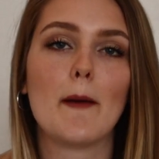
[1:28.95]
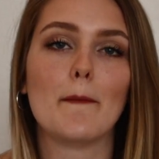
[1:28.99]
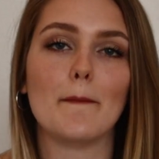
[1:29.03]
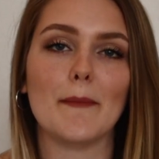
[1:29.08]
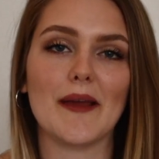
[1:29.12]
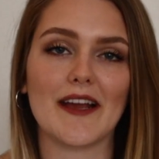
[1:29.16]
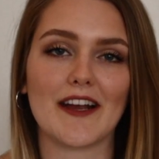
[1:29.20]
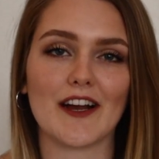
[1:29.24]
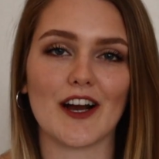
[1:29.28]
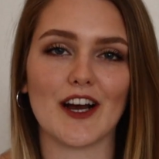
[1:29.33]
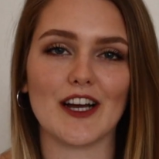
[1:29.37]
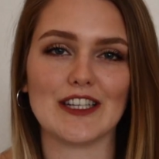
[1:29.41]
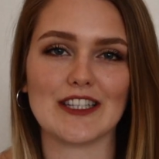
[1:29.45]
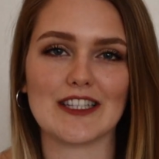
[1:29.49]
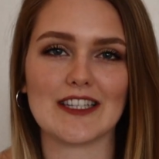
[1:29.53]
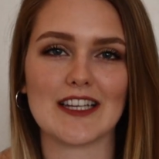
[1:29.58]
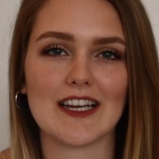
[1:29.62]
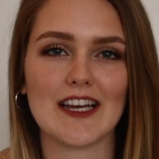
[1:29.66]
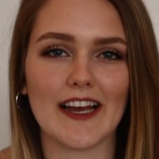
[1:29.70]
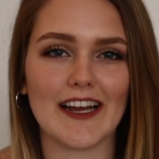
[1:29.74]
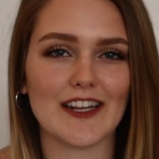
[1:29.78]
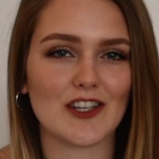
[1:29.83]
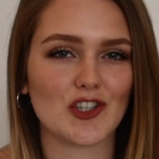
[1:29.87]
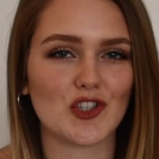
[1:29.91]
because
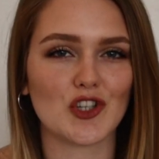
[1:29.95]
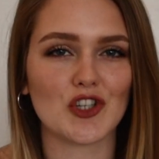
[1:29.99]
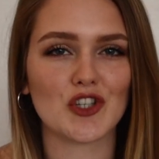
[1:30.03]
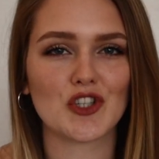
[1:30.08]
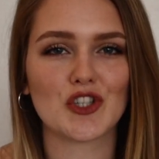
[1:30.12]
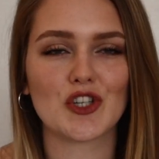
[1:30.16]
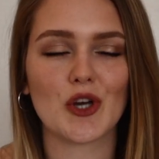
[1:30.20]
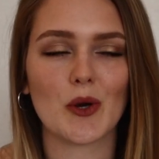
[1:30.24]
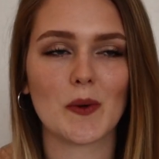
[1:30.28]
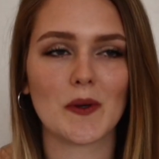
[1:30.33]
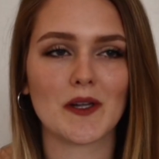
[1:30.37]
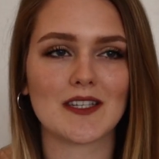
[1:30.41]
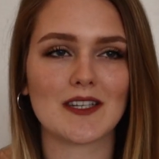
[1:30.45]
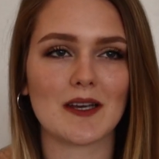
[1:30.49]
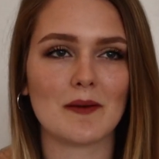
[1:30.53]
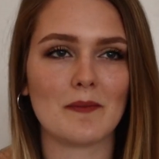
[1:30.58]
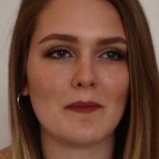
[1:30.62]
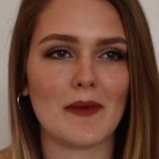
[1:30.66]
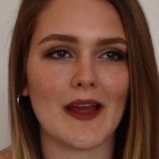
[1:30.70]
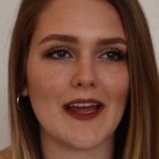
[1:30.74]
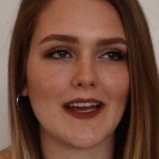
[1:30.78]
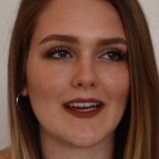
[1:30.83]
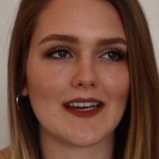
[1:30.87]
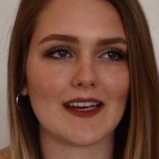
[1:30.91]
it's just going to
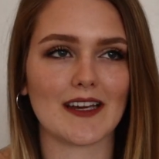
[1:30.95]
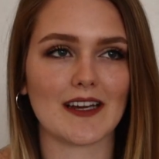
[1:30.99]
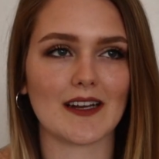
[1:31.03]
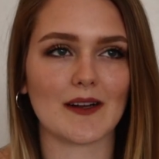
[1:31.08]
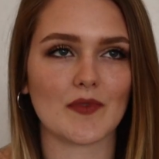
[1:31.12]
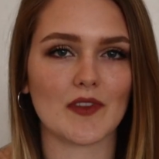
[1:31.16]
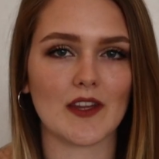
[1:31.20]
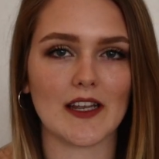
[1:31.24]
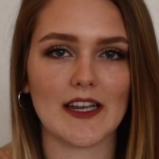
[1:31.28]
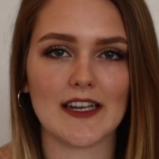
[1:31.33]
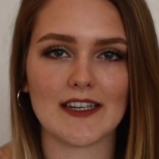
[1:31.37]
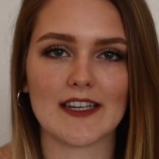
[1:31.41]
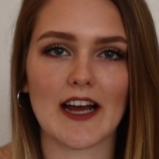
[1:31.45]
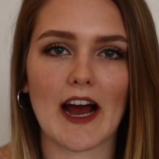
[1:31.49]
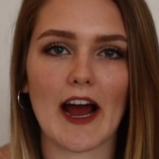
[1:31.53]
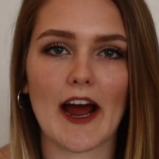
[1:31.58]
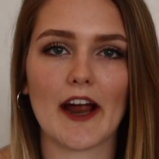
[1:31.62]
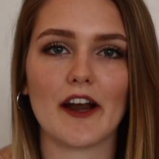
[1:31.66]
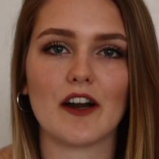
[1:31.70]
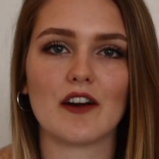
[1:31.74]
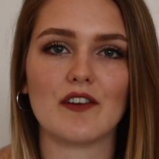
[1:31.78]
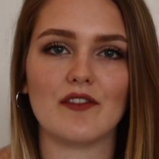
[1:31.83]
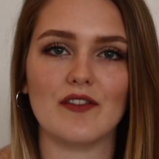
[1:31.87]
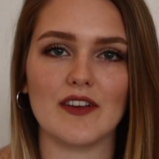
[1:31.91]
make the
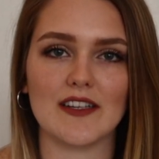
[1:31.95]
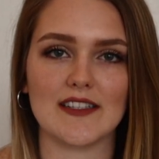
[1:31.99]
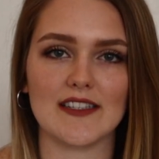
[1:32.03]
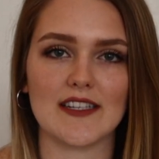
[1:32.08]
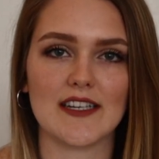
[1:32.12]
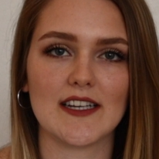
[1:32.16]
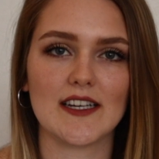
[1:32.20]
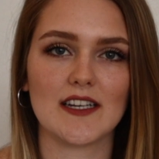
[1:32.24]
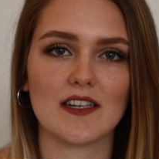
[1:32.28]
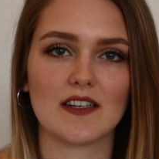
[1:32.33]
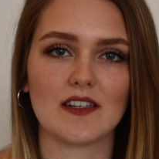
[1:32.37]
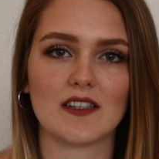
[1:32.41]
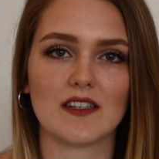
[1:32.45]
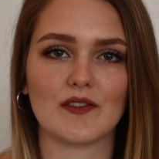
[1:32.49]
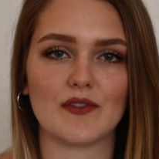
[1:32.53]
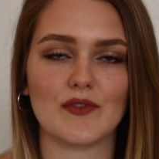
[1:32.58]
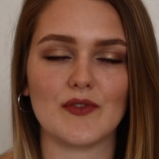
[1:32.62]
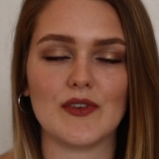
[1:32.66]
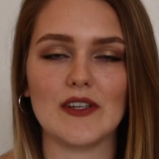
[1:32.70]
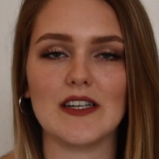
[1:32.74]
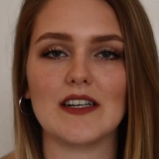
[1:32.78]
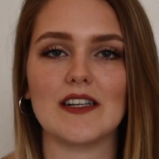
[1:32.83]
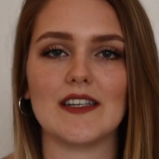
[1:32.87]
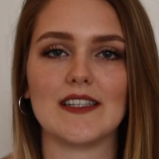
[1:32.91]
entire visit
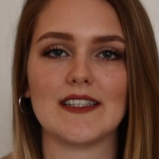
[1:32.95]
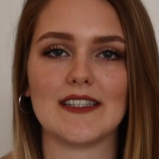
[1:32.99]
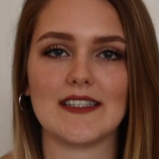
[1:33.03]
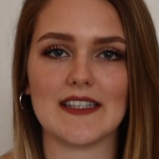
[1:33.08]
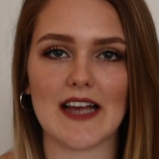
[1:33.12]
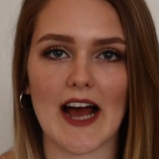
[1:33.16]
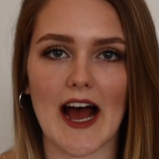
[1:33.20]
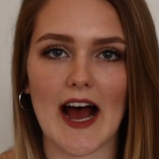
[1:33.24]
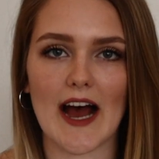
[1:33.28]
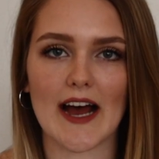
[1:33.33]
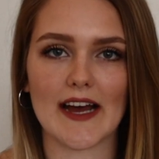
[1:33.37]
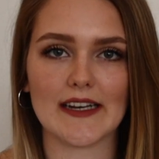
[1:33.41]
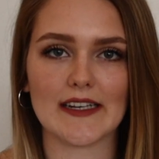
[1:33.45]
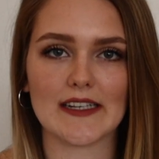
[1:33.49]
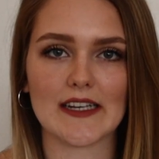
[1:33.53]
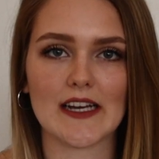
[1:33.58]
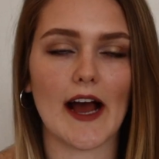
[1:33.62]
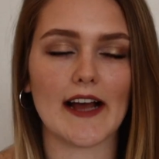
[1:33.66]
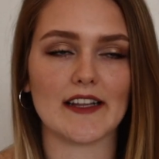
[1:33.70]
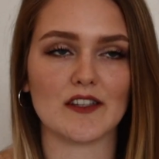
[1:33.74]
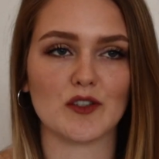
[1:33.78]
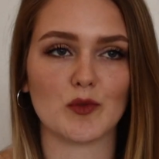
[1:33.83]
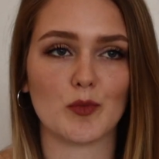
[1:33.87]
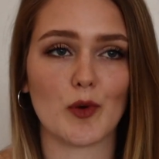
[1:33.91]
feel sad
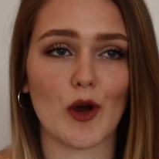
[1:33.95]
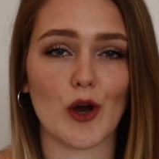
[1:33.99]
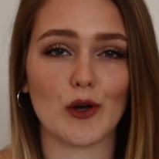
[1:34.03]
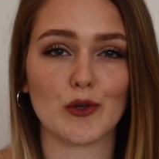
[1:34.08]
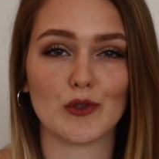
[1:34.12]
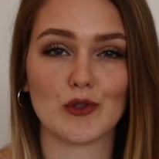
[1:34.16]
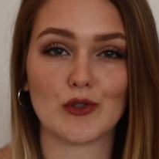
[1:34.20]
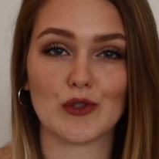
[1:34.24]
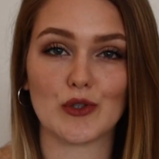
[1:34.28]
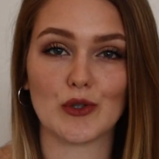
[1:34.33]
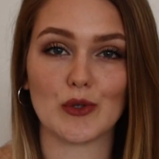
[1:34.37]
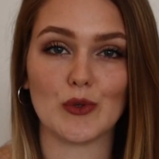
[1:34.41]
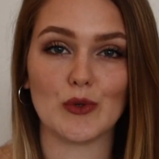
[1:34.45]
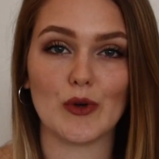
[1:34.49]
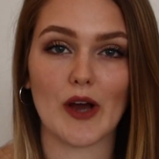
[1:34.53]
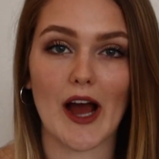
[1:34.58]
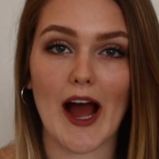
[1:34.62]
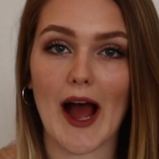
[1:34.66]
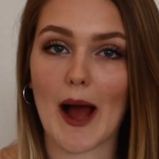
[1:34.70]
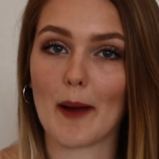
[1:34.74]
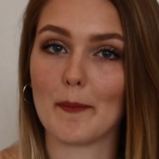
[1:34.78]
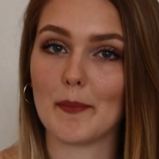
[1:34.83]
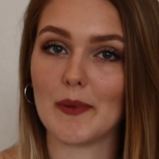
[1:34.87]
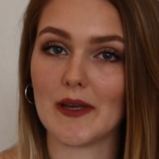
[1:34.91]
as opposed to
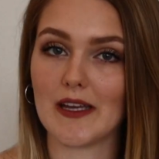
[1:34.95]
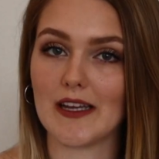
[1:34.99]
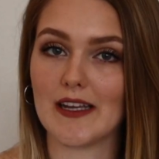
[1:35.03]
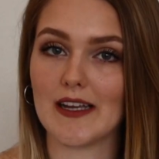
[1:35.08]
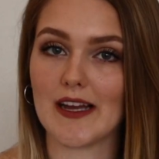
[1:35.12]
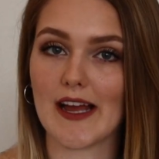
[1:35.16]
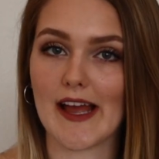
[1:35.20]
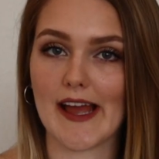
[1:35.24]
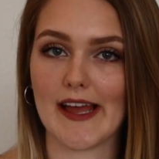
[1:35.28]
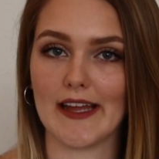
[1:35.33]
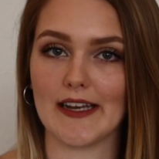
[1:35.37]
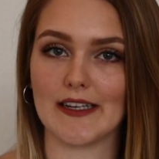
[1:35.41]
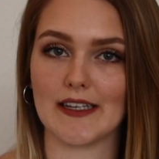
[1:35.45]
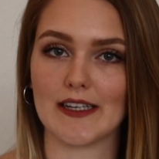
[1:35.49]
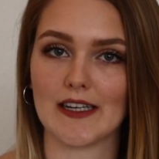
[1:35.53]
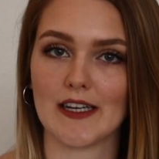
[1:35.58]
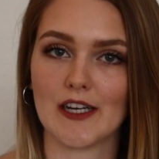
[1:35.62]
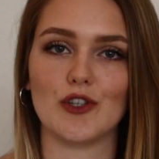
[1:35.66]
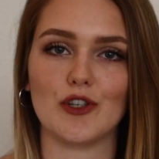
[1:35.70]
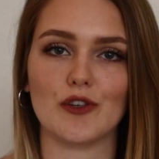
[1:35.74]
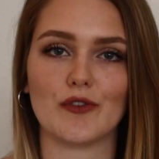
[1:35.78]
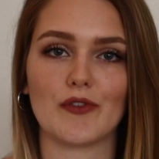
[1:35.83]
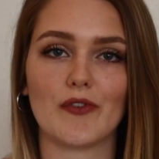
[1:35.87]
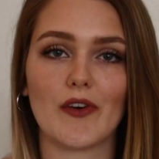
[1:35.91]
happy, and
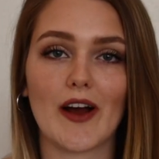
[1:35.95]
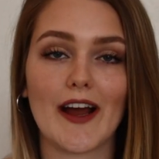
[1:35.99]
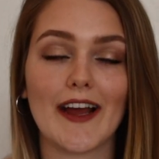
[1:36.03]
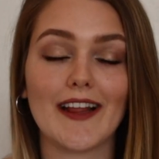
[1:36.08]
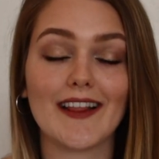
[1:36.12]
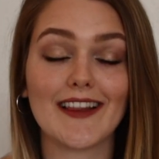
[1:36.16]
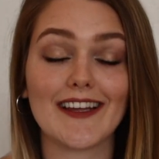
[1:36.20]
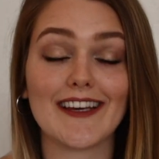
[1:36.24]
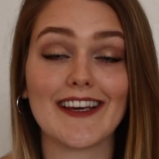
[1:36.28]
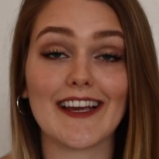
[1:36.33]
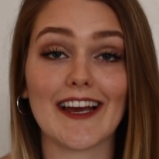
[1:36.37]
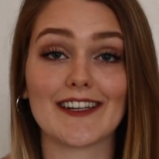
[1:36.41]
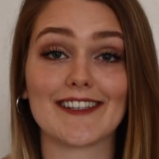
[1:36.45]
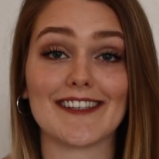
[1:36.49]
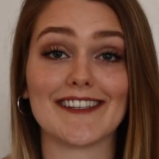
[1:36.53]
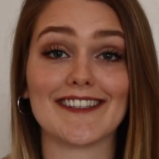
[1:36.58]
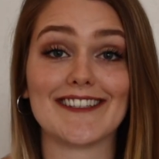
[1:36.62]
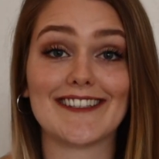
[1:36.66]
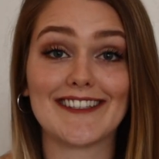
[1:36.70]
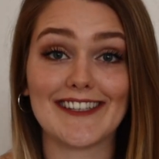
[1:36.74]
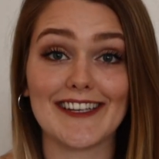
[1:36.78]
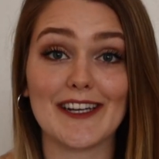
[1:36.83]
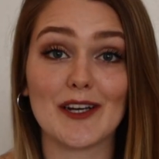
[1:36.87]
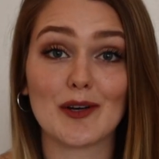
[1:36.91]
you finally get to
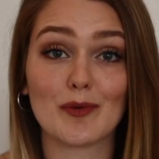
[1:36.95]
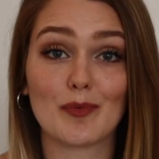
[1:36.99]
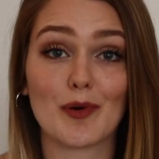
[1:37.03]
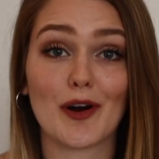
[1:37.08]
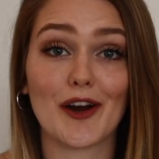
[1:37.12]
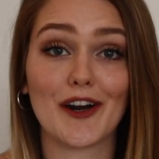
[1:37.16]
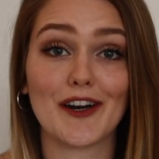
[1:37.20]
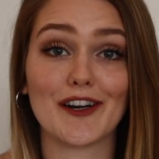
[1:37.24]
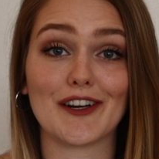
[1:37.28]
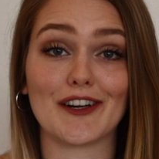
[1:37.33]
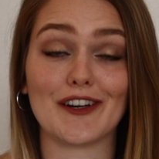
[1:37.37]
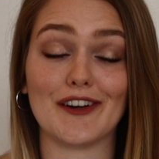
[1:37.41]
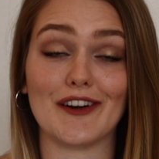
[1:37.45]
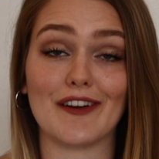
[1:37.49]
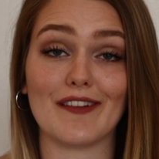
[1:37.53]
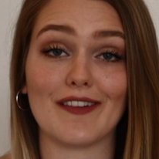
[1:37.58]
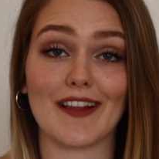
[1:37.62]
see your partner.